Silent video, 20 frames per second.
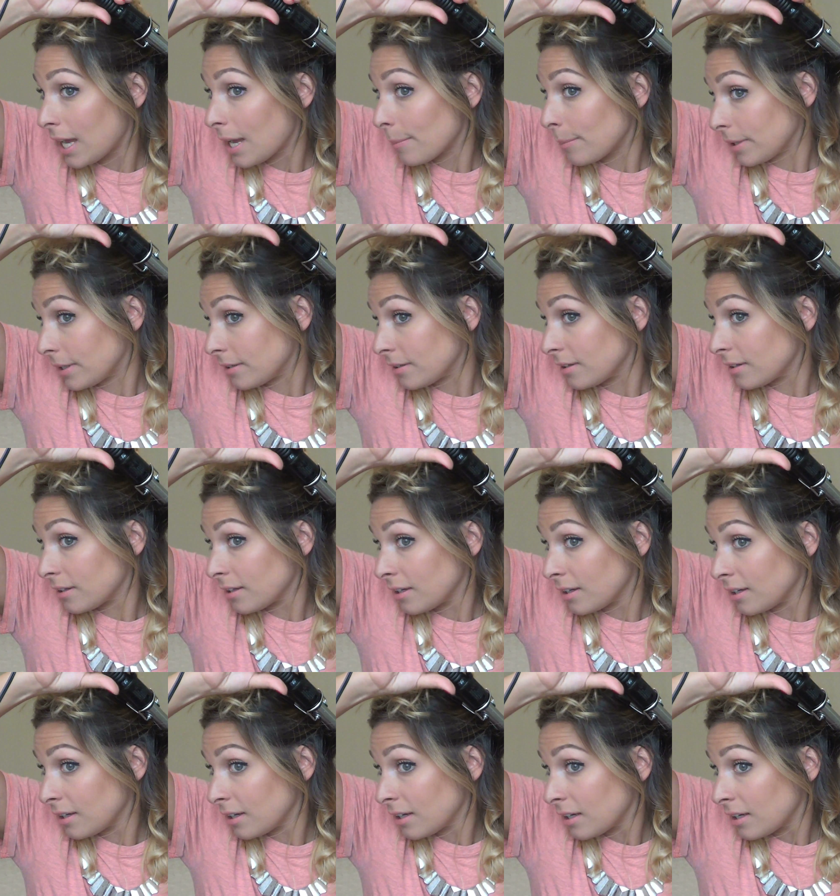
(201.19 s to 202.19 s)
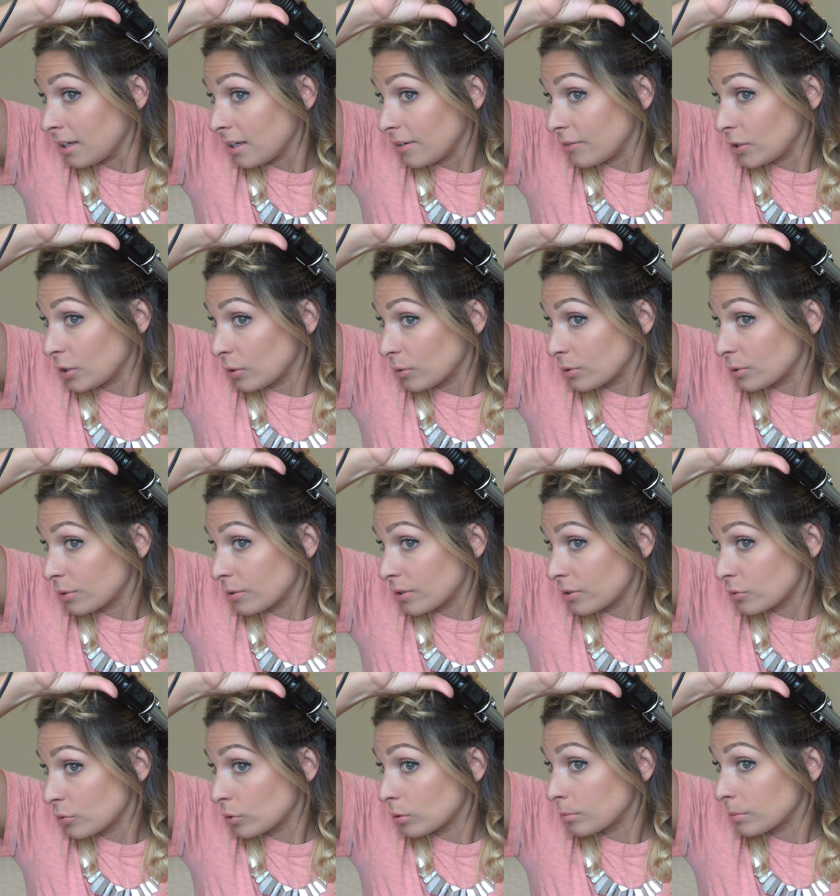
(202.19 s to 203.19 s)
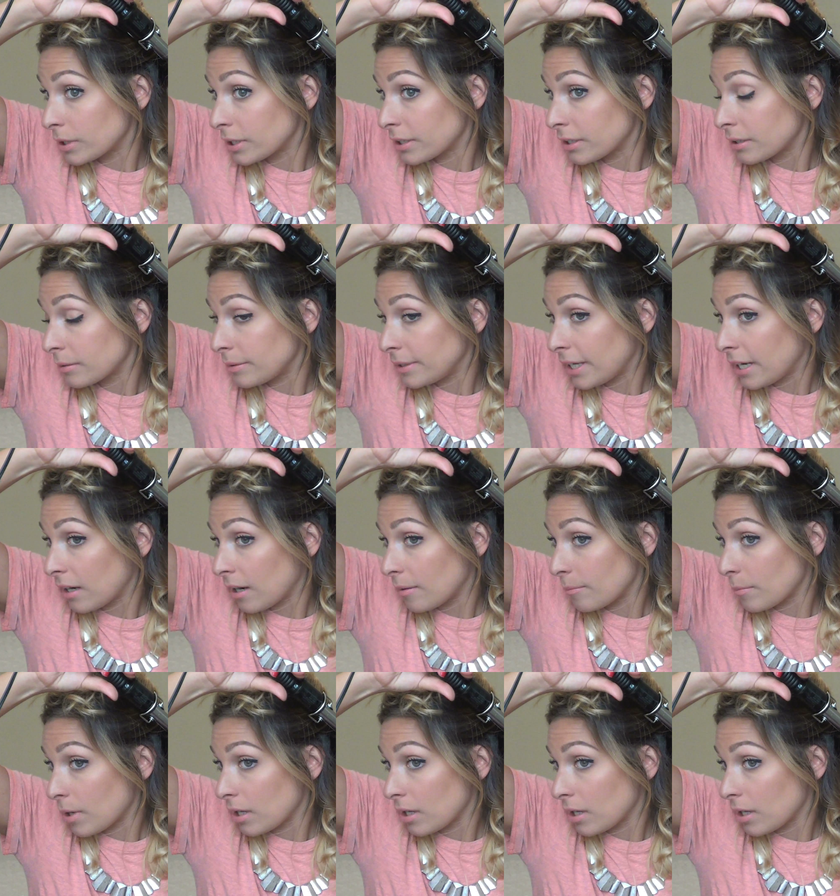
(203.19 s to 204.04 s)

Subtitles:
happen if you don't do this normally. Now